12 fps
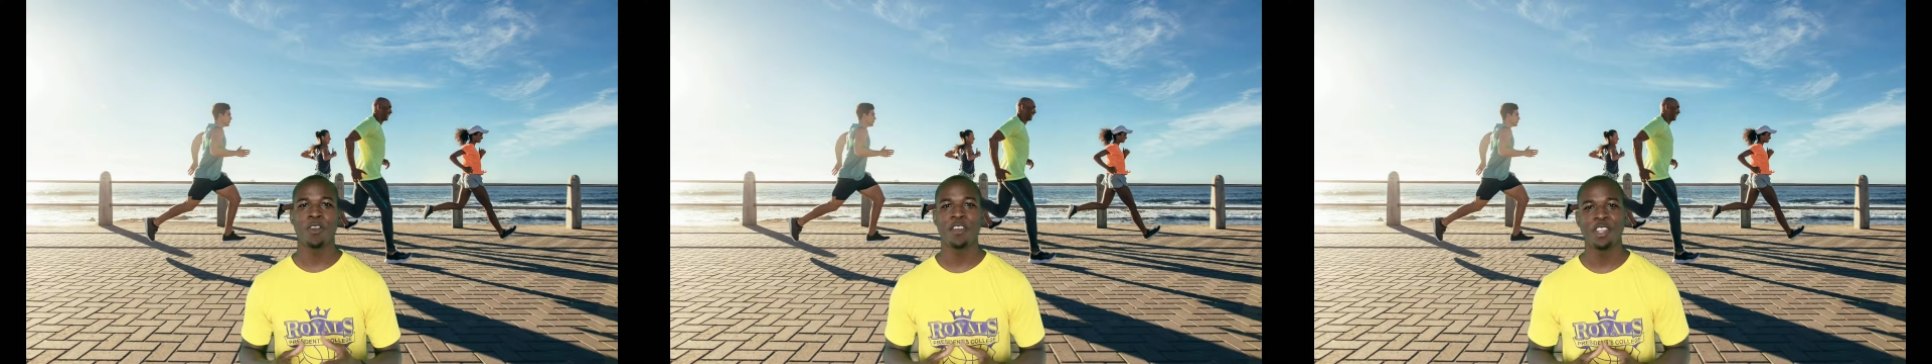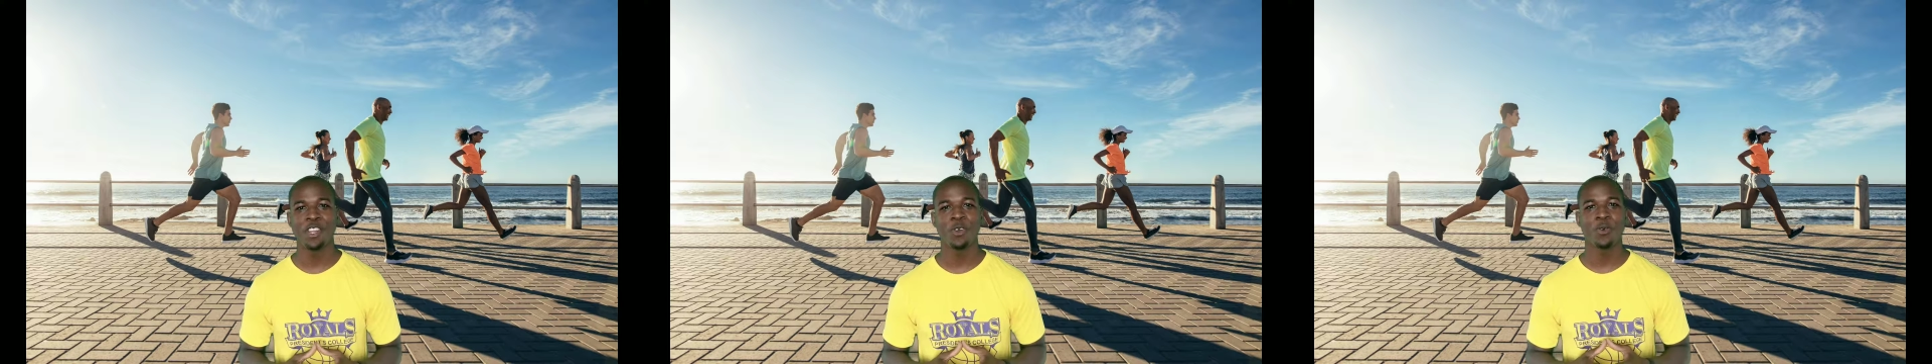
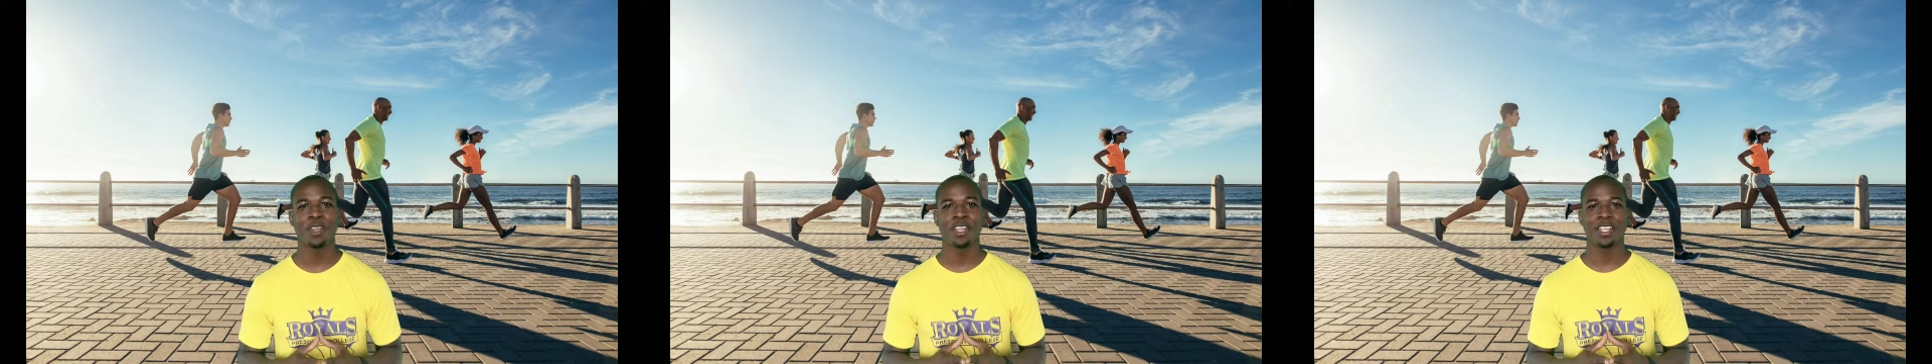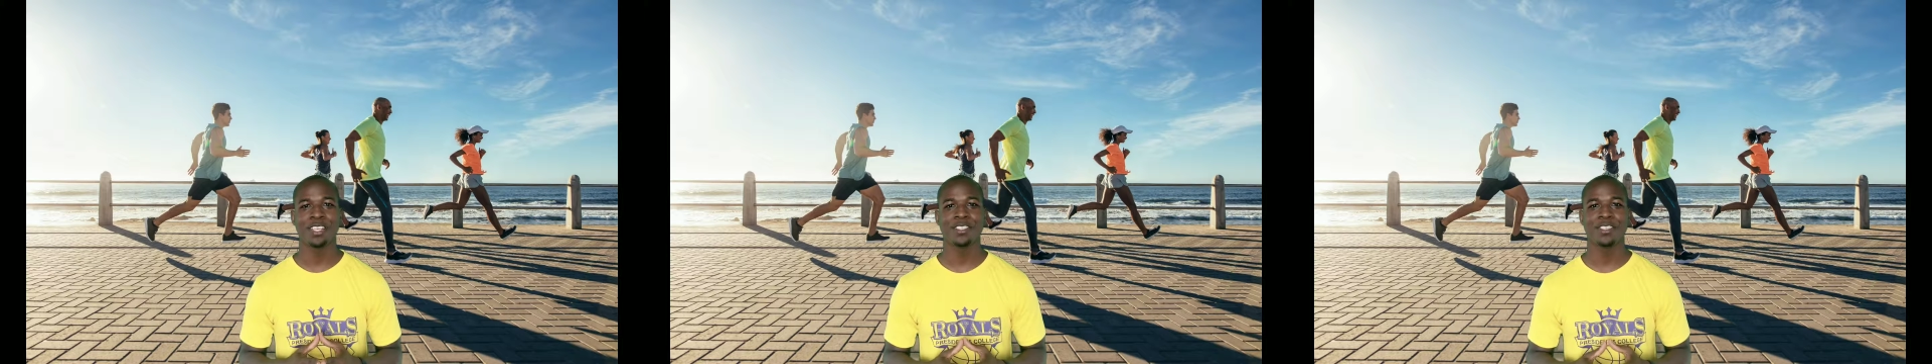already know what
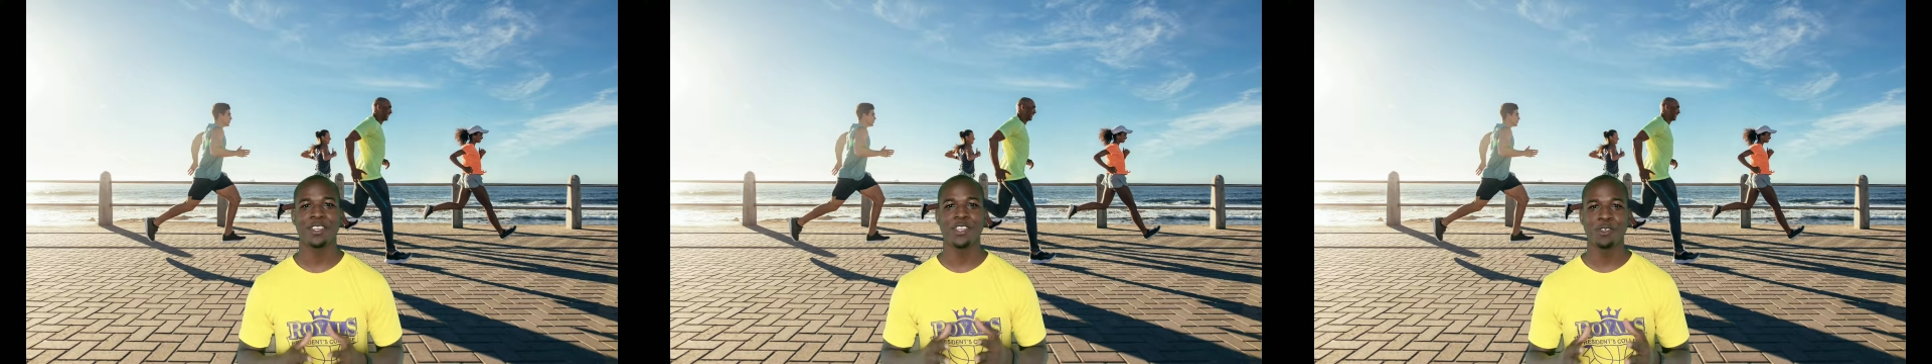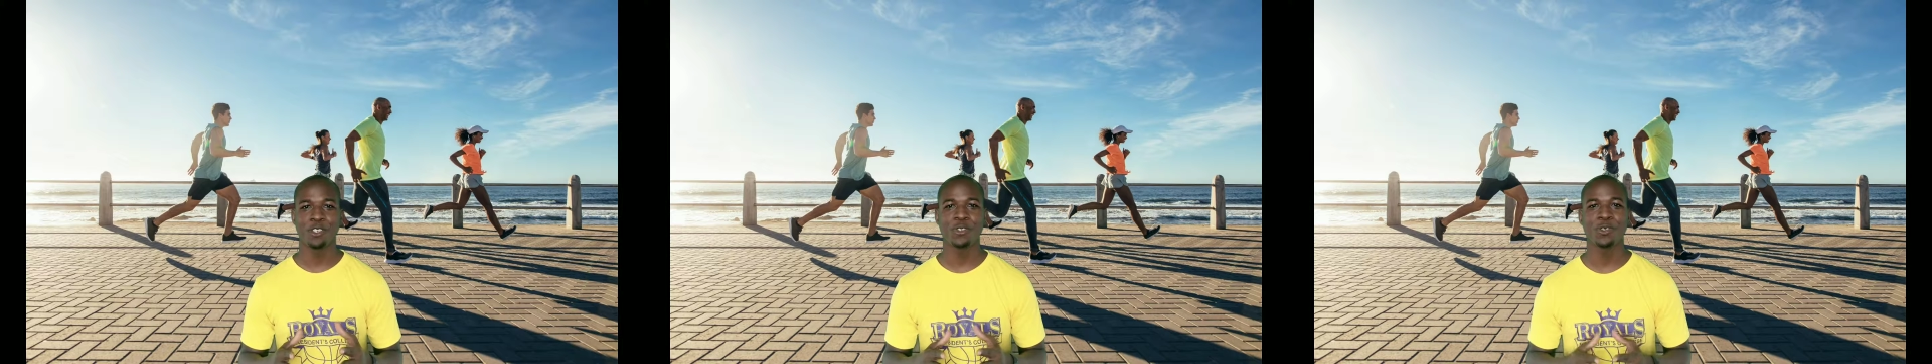it is.
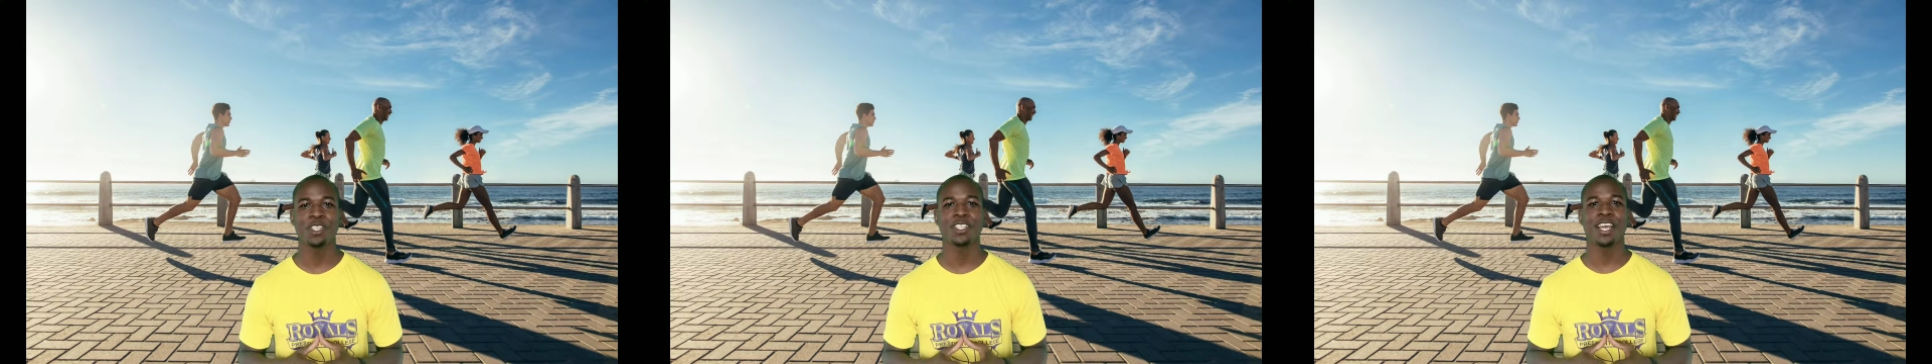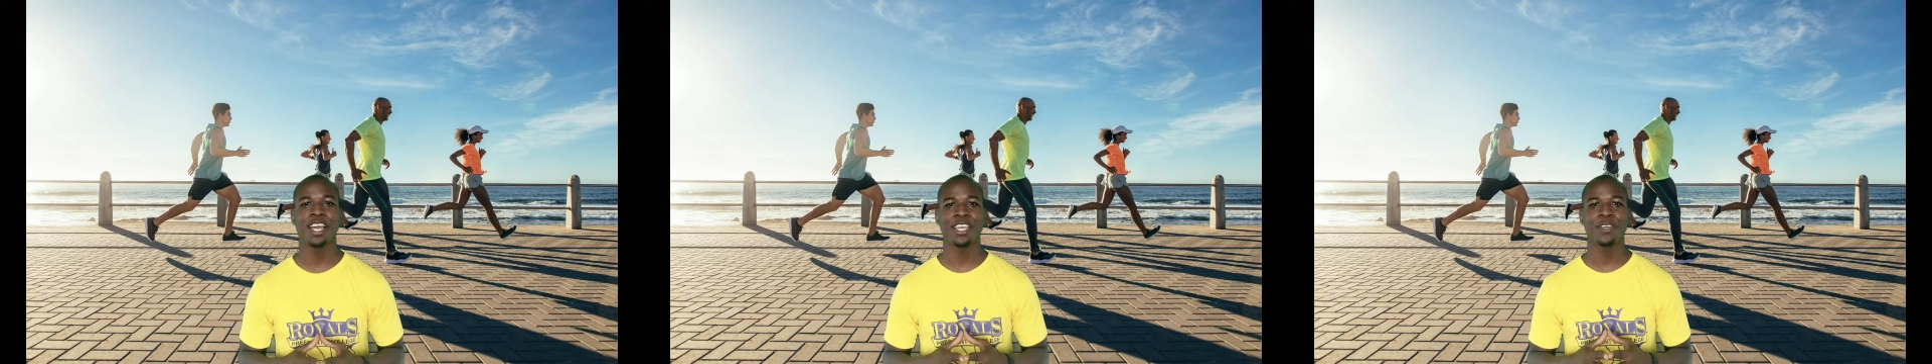You're tuned
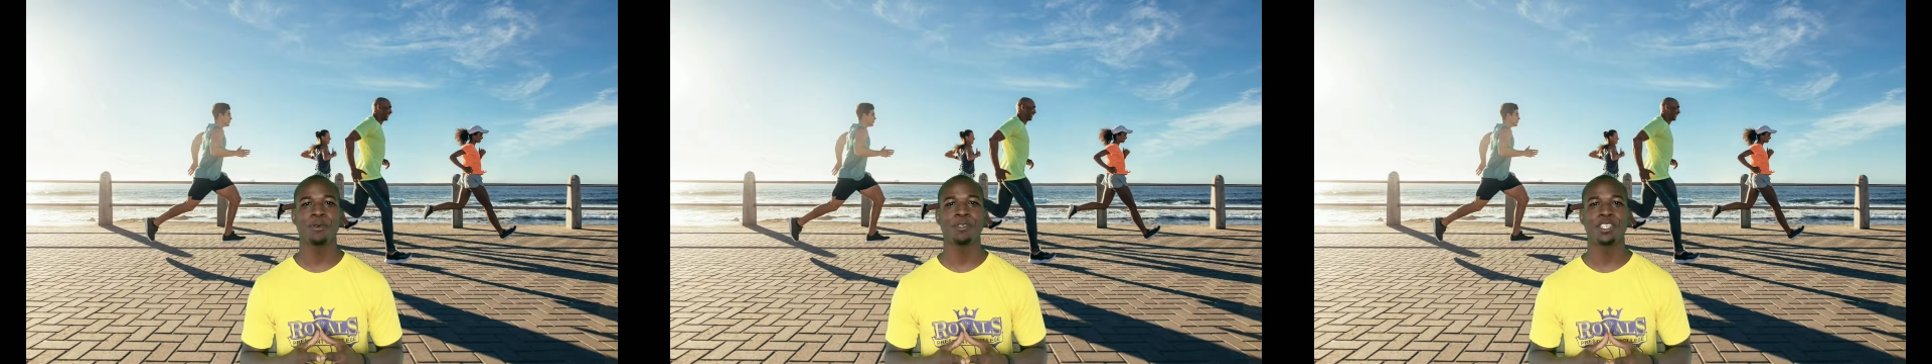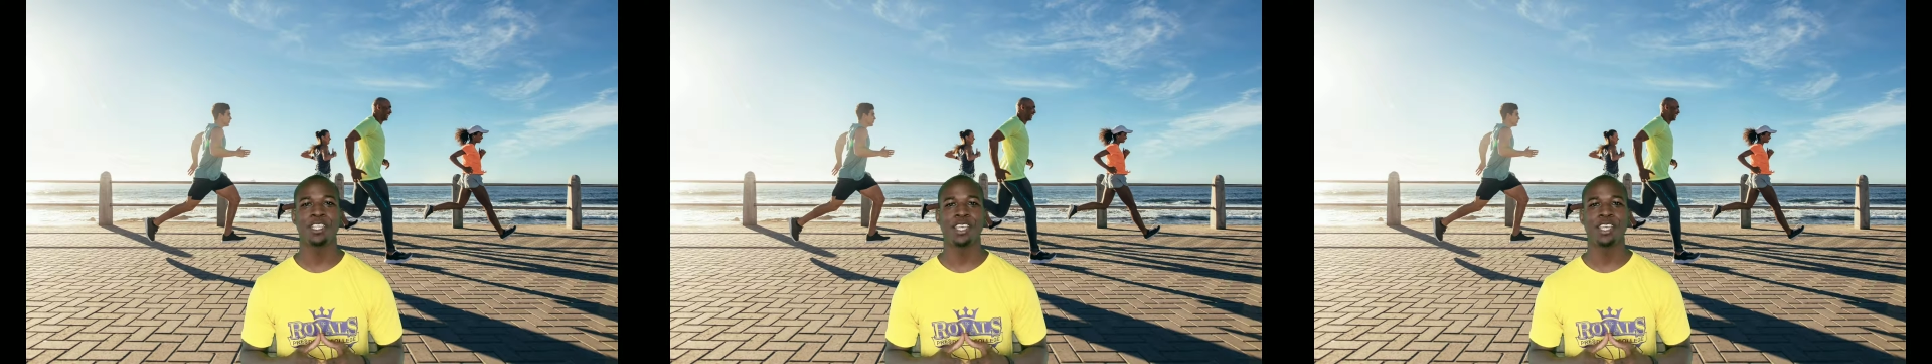into iCoach